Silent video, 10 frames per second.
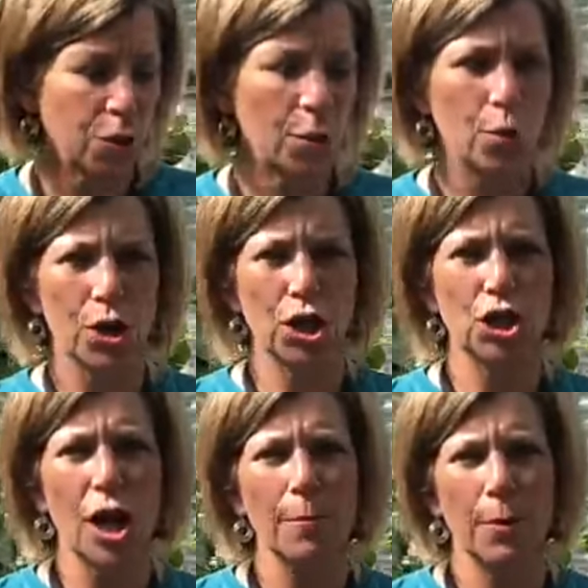do a
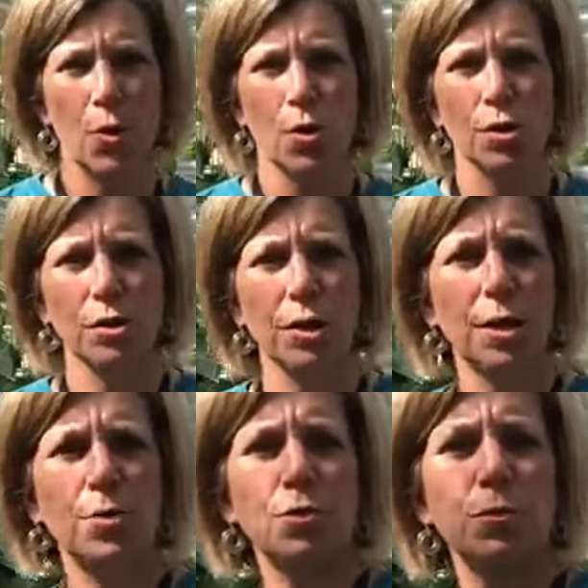workshop
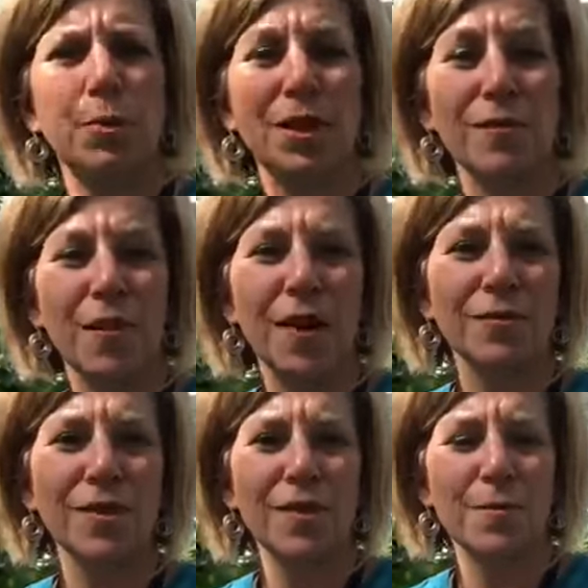quarterly, which will be
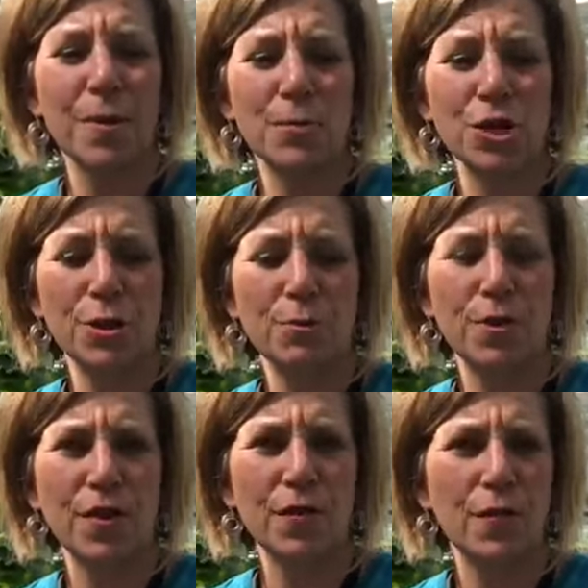involved in the membership
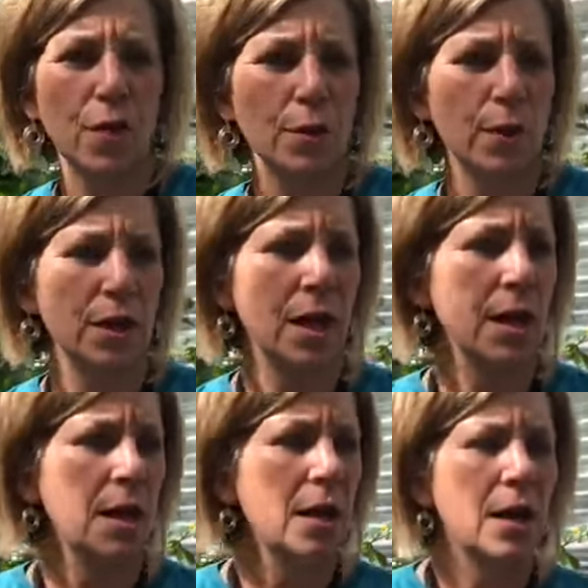moving forward,
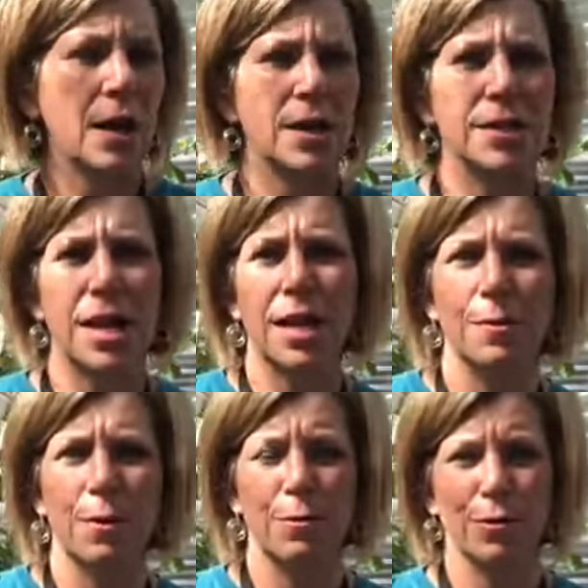
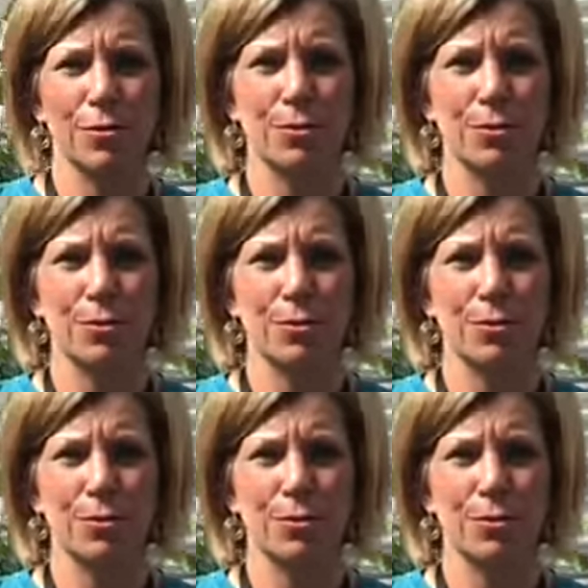taking people